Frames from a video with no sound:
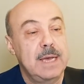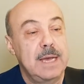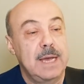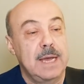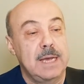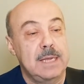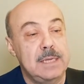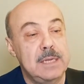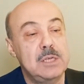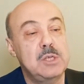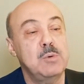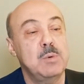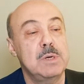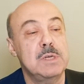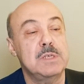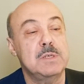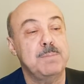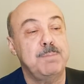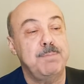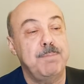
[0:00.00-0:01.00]
And this
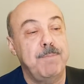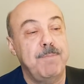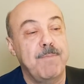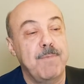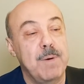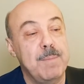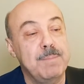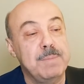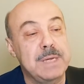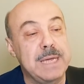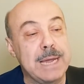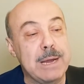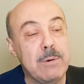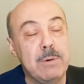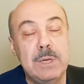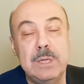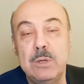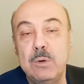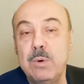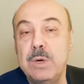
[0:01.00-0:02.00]
one is from
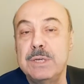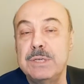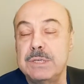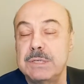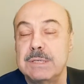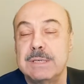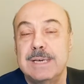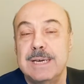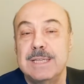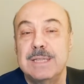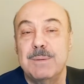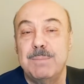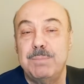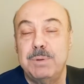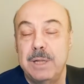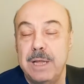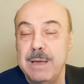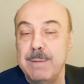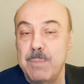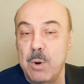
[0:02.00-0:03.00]
Gary Lewis and the
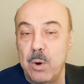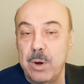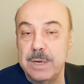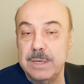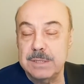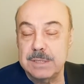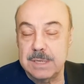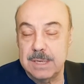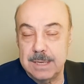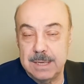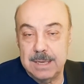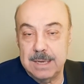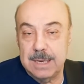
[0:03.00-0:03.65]
Playboys.